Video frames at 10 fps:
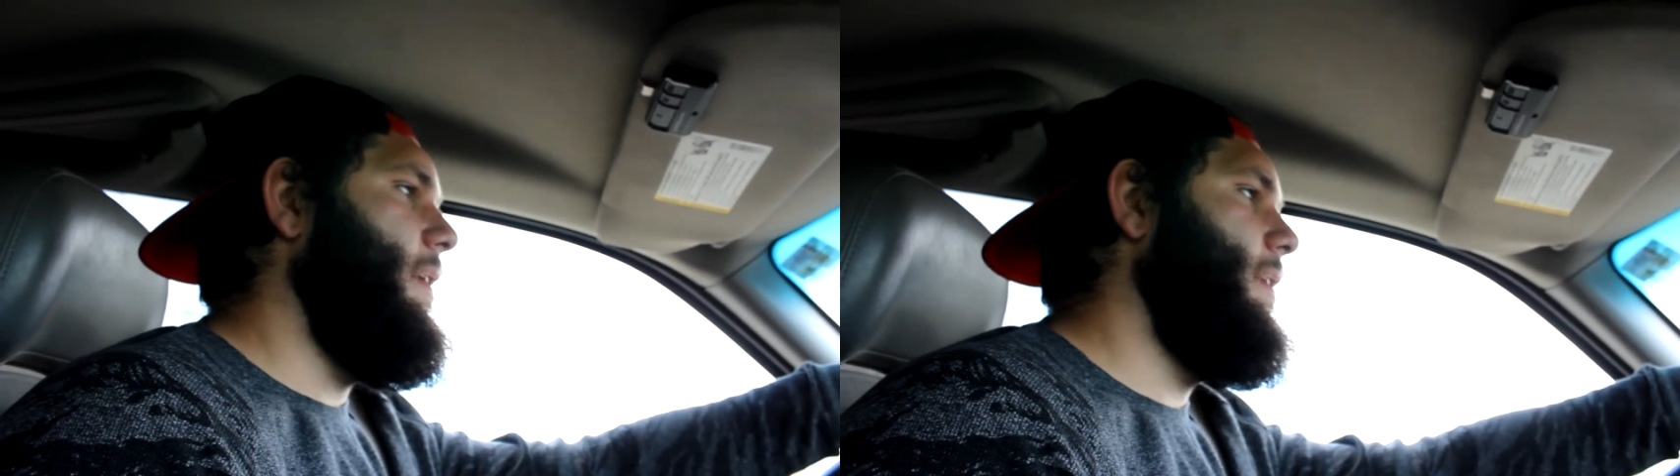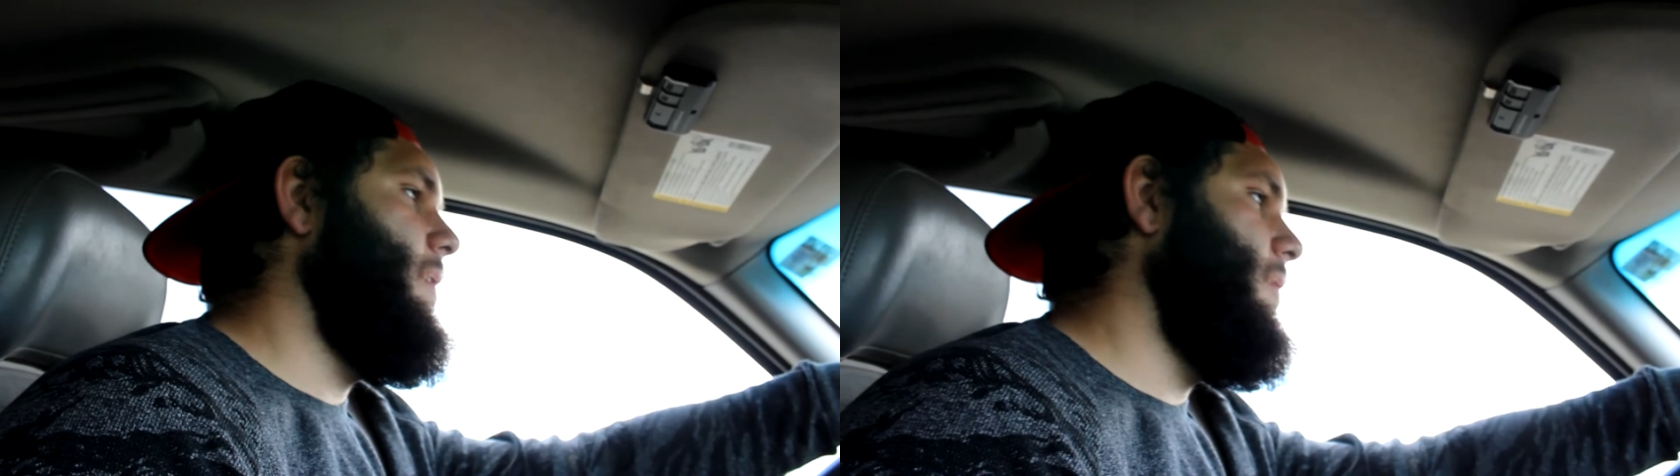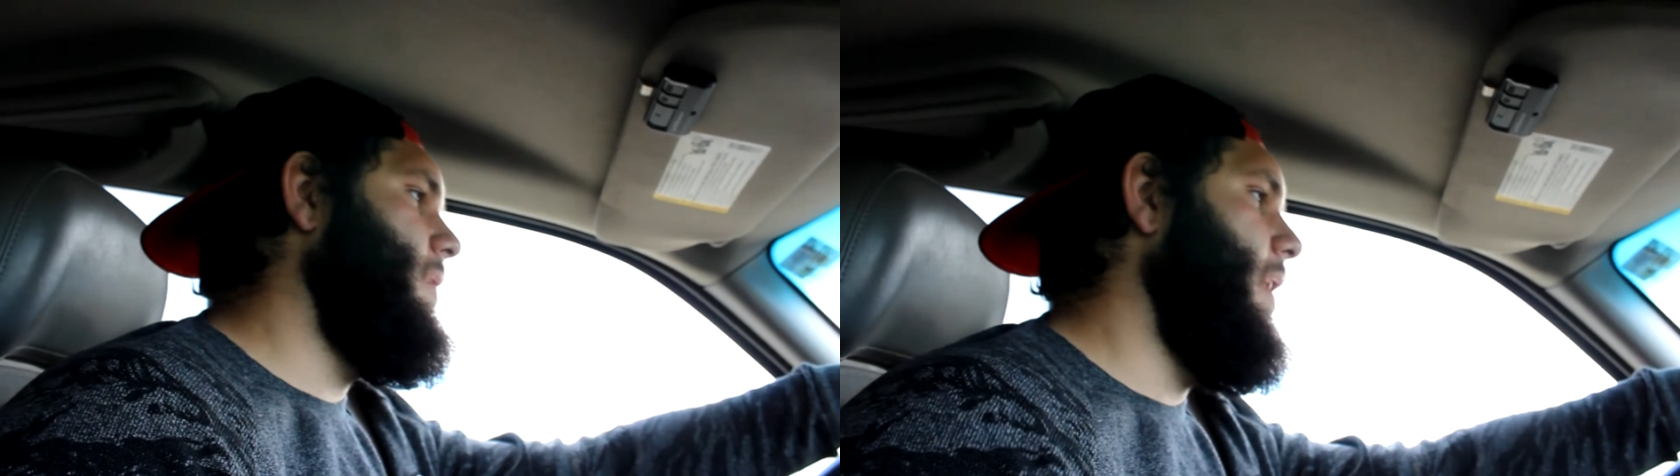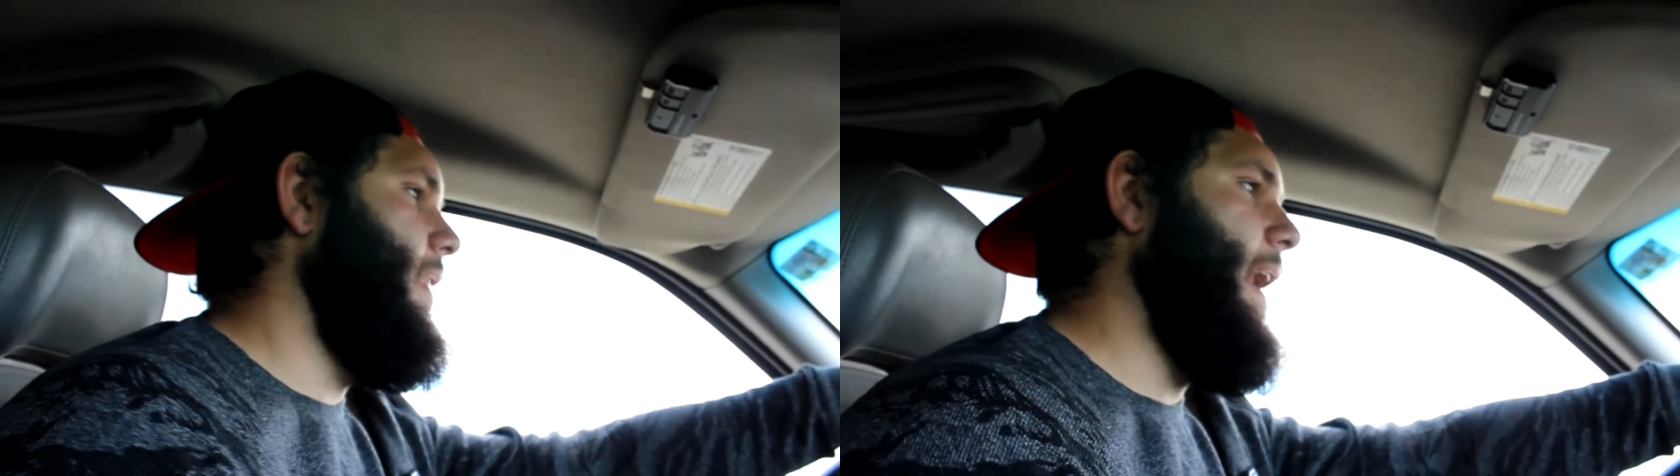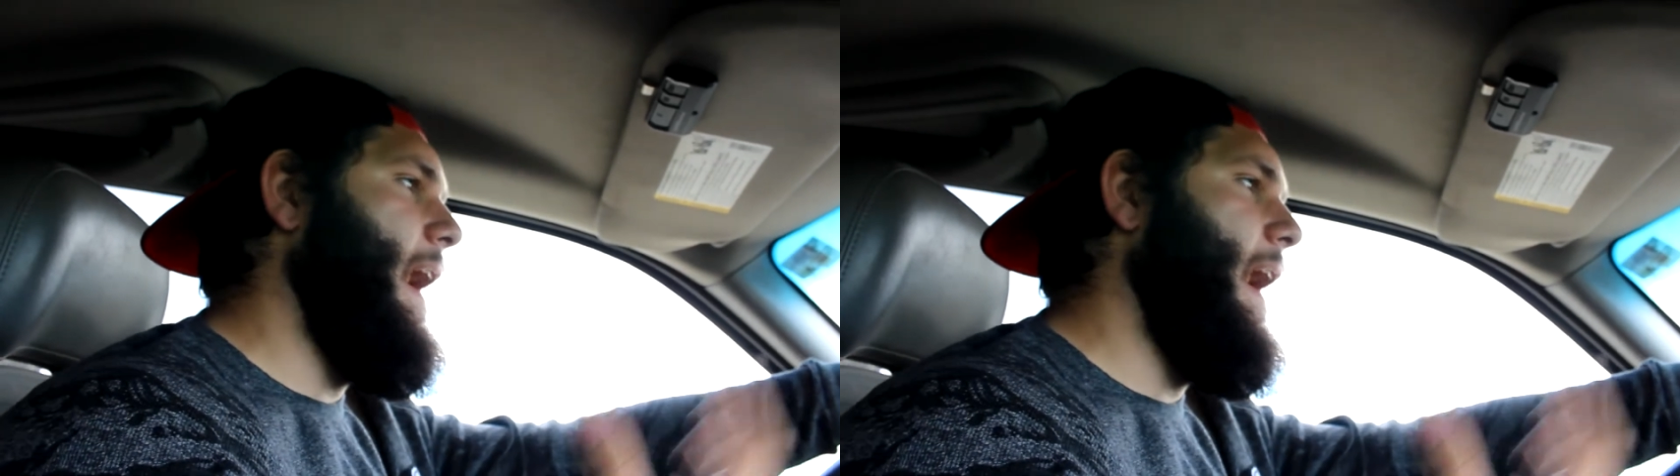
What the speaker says: you know the